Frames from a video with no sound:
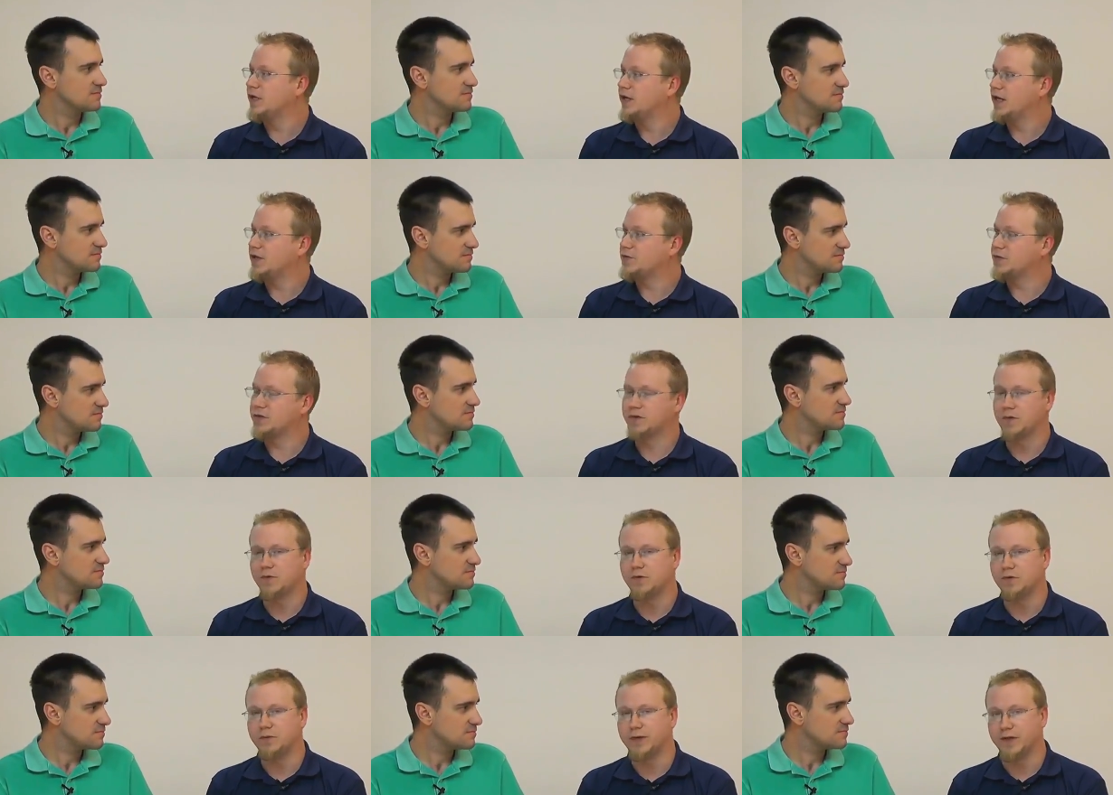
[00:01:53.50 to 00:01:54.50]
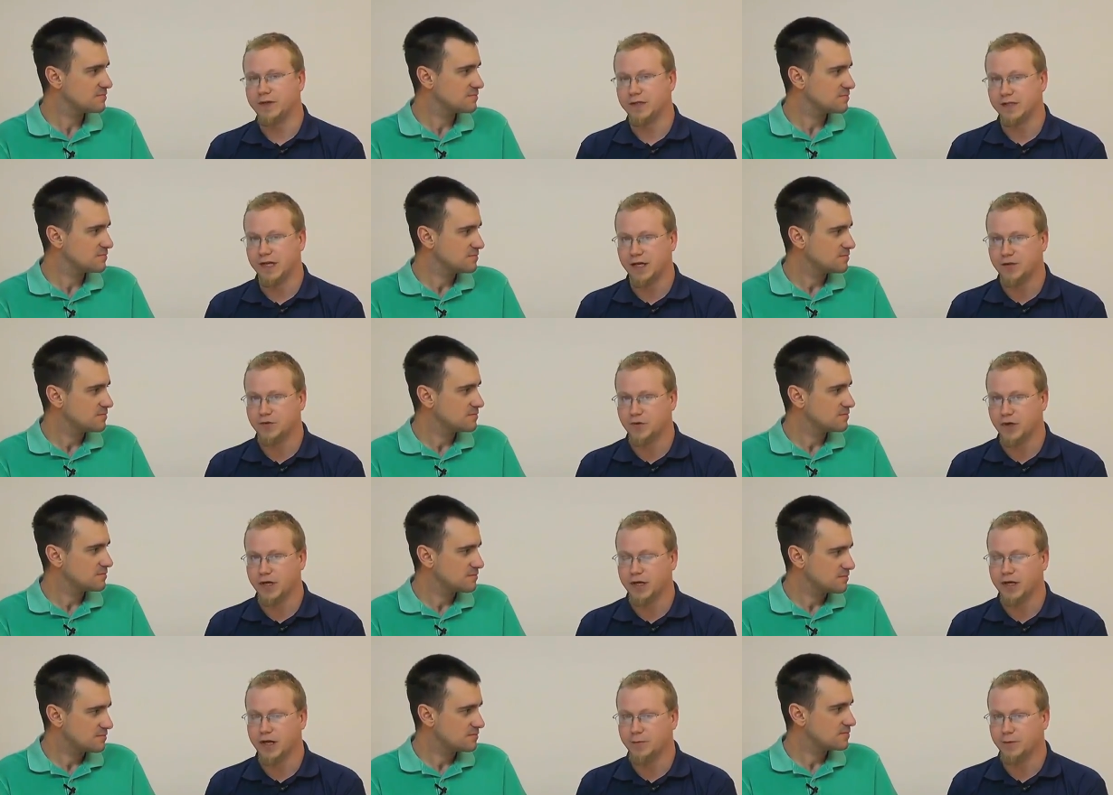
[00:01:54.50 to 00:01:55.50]
Speaker 1: That's what's so cool about these
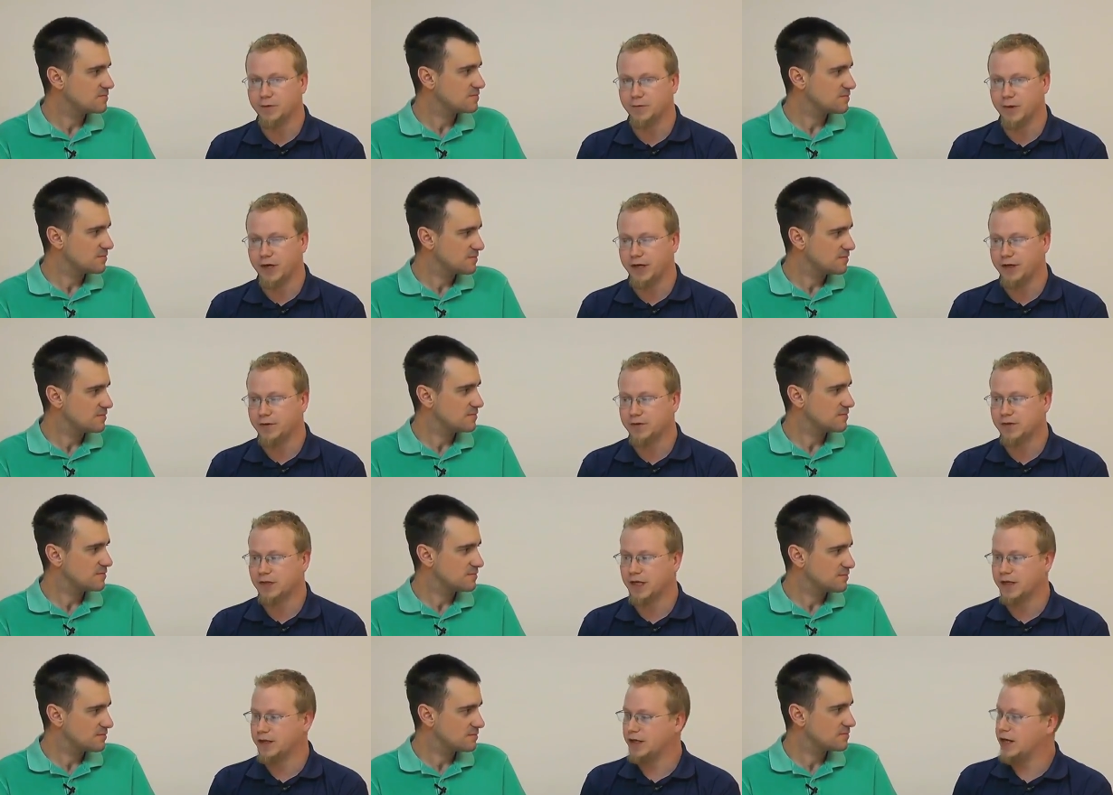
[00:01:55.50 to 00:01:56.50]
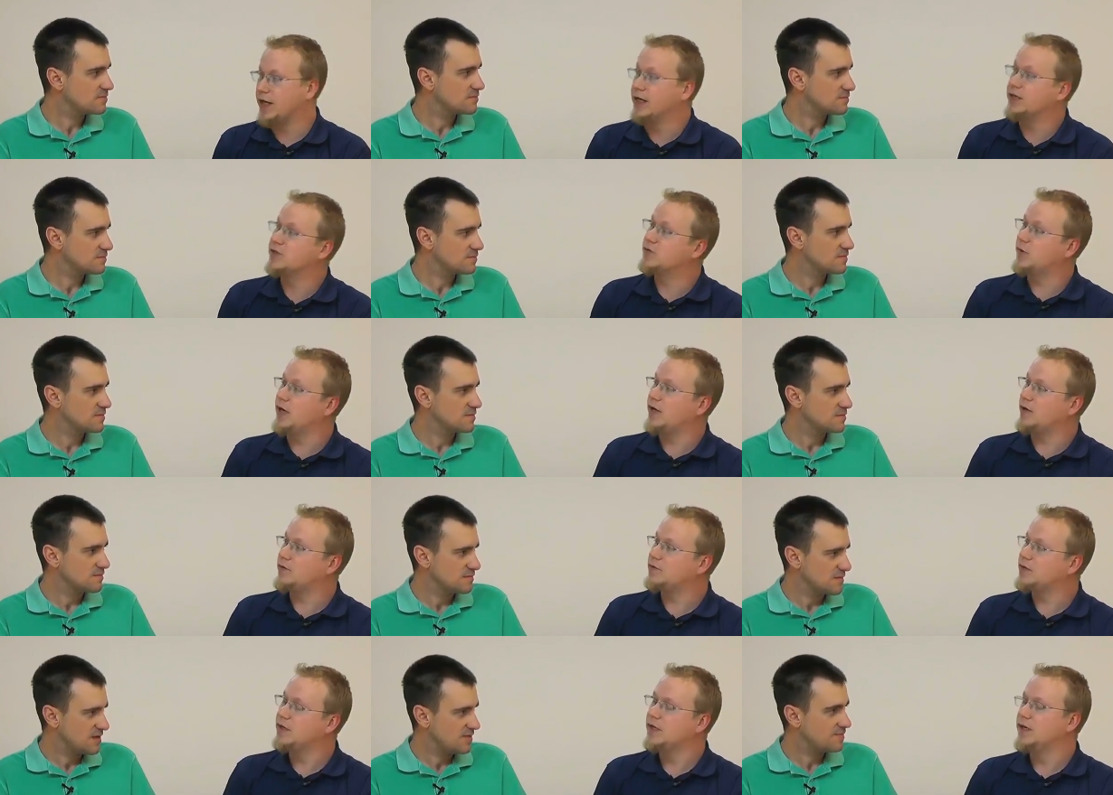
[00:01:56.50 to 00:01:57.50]
Android-enabled radios like the iX12,
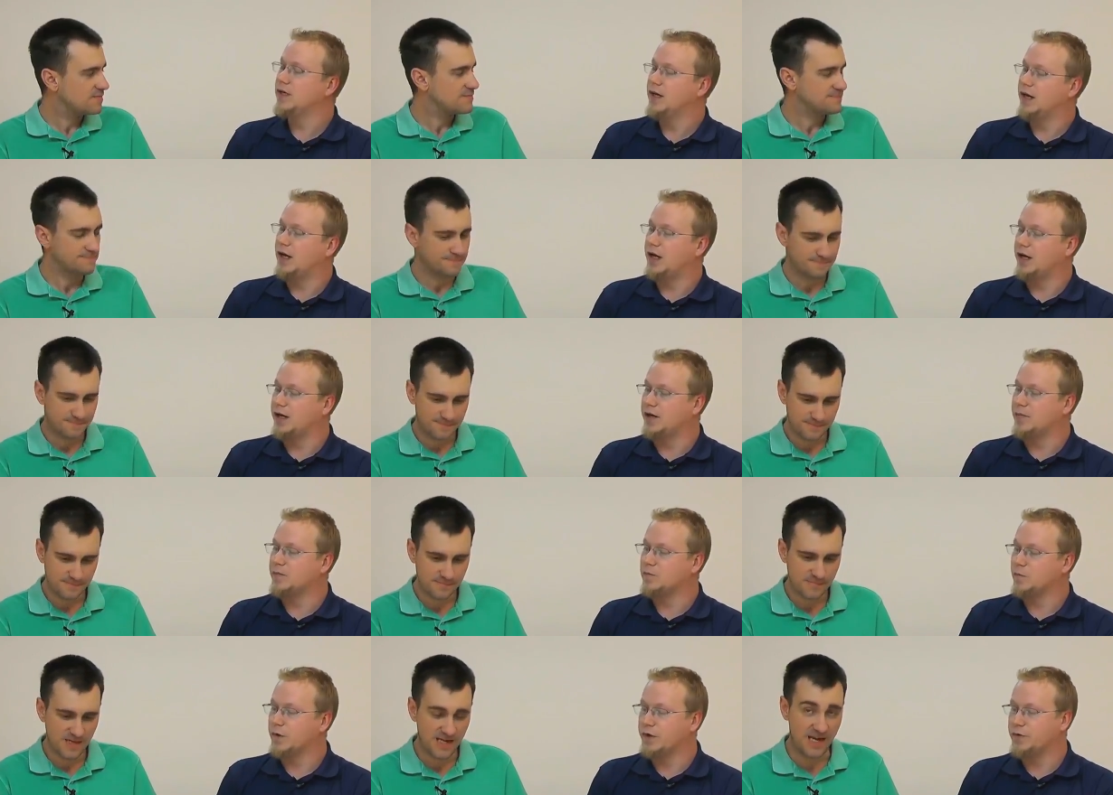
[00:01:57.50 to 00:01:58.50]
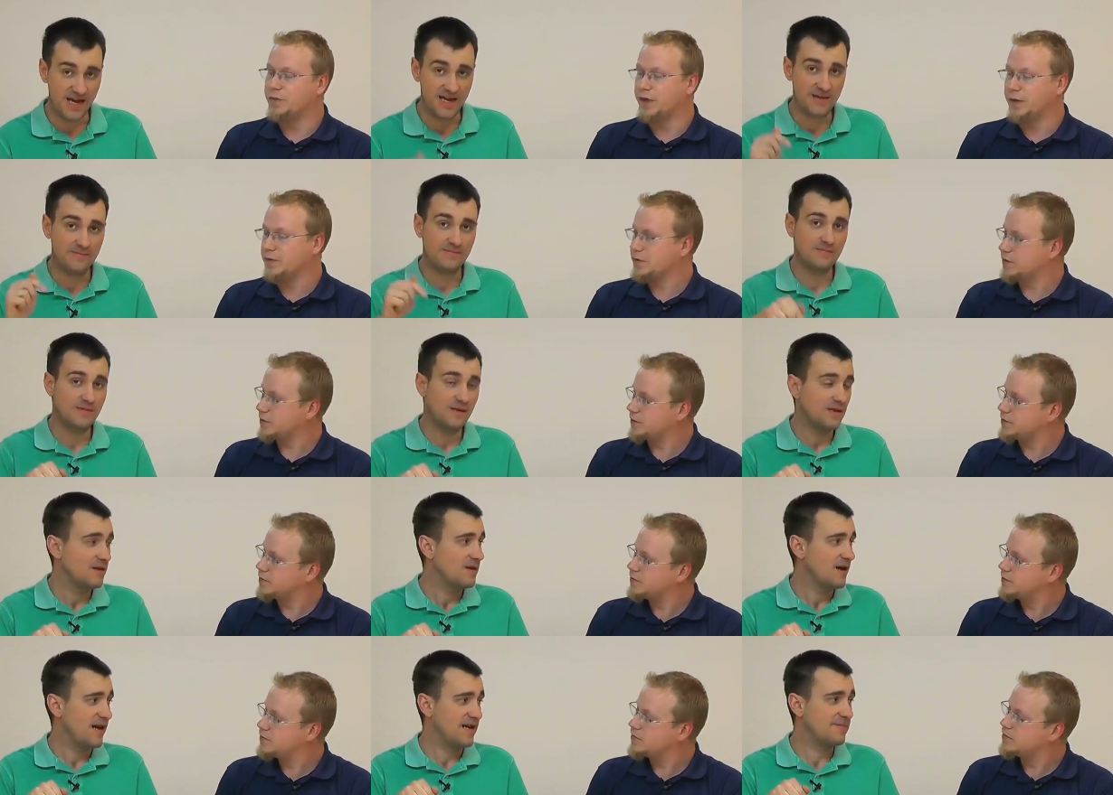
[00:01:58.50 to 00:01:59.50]
um, where and you're able to...
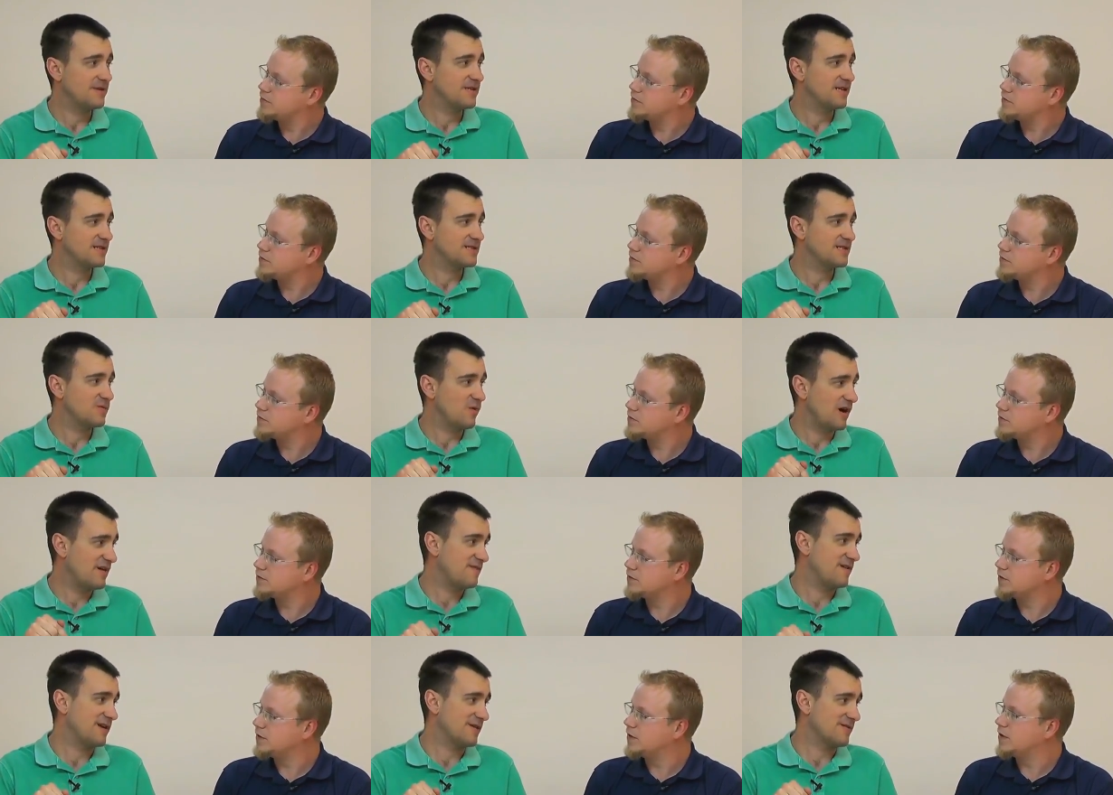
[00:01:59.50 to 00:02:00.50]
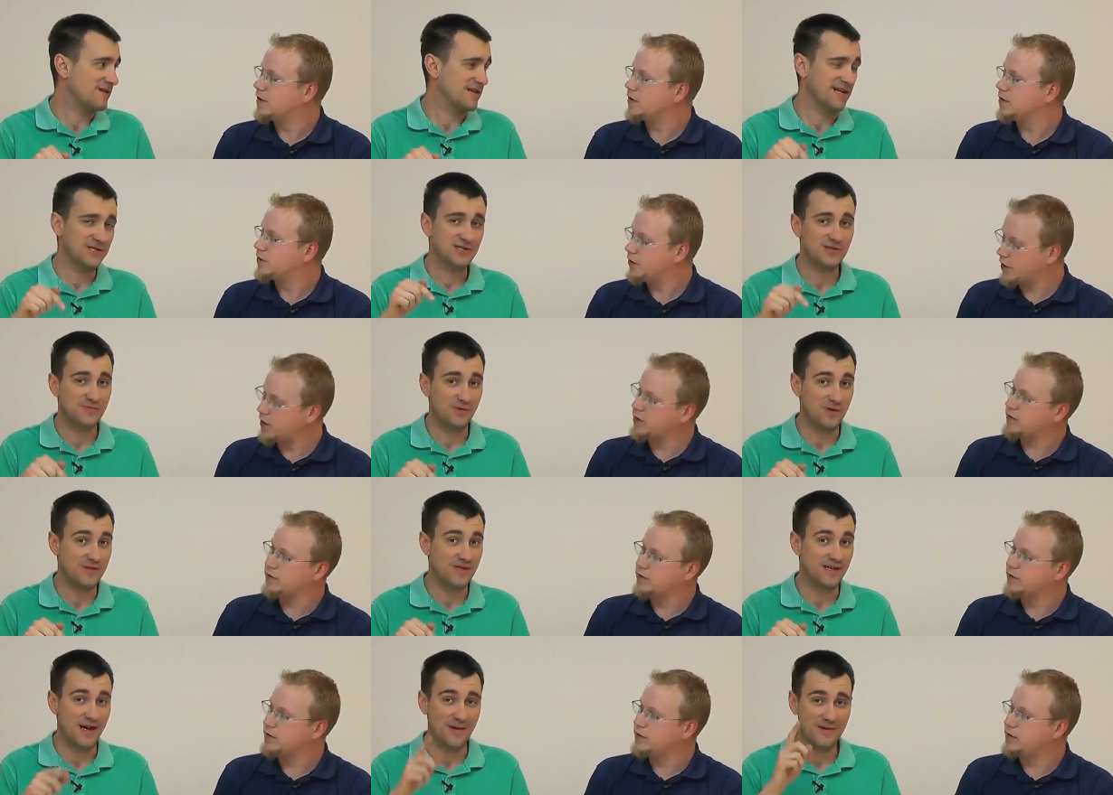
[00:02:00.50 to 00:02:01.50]
Speaker 2: I am connected to Wi-Fi already. I should Good. point
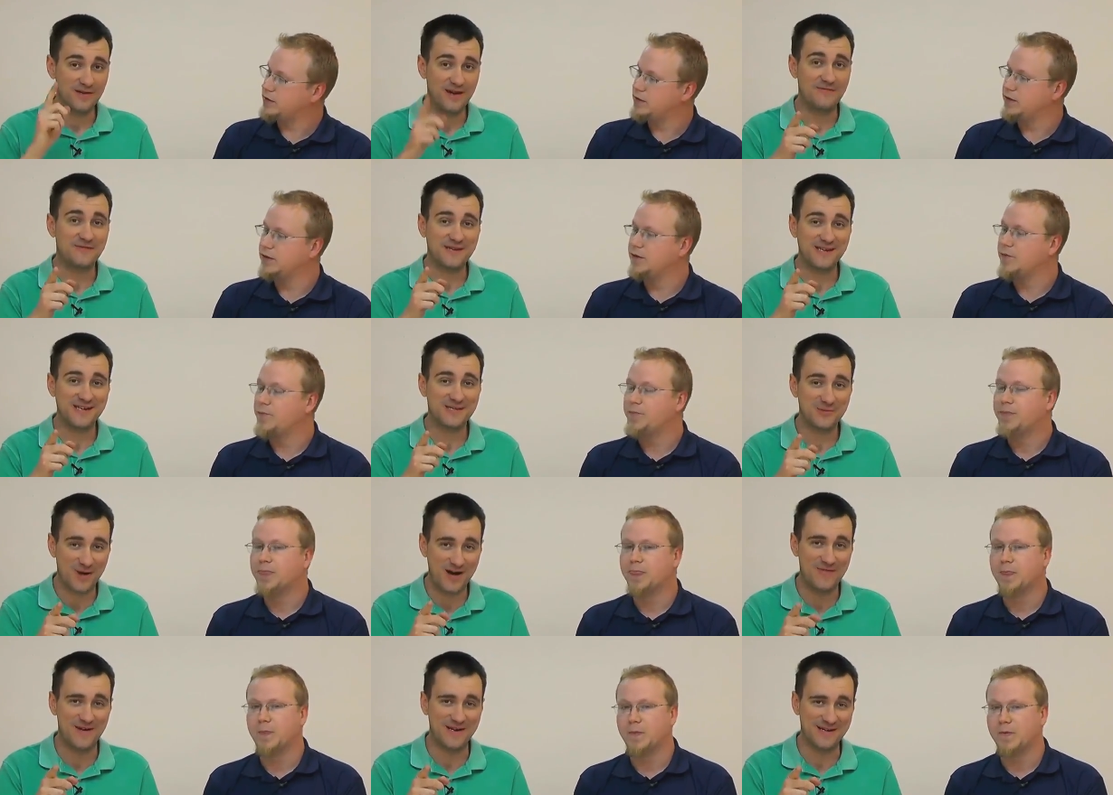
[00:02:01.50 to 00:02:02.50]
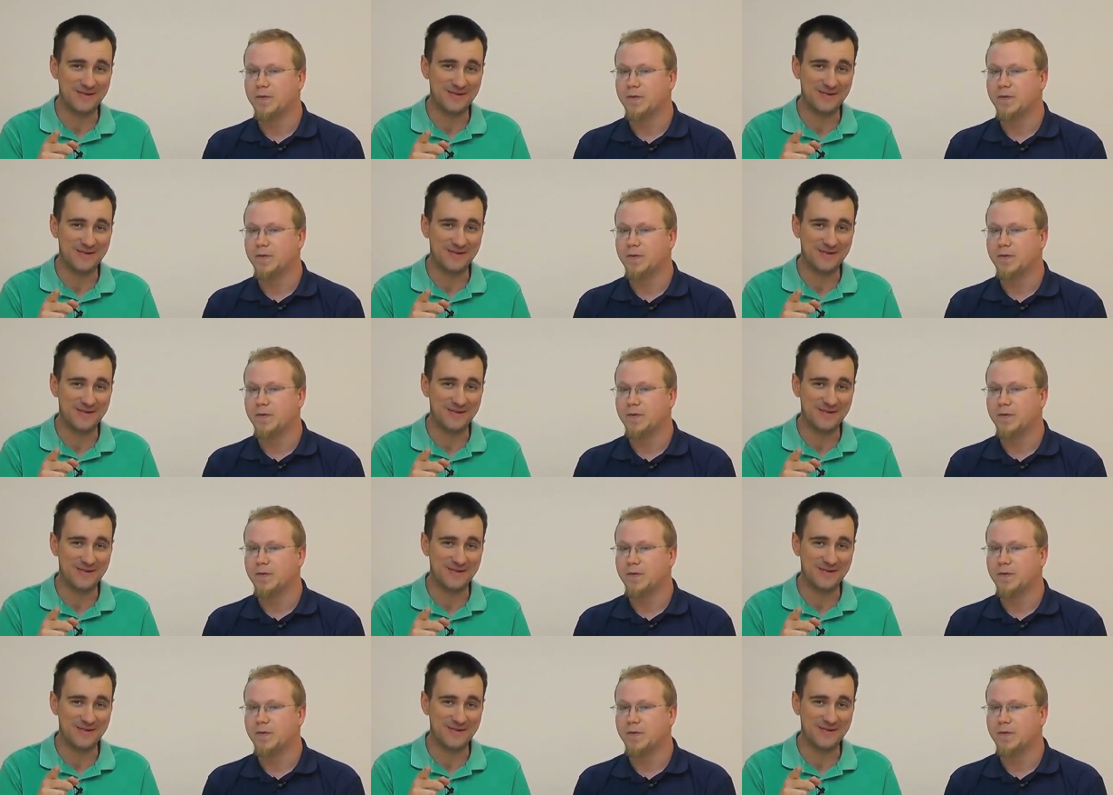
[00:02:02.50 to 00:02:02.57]
that out. You have to connect to Wi-Fi to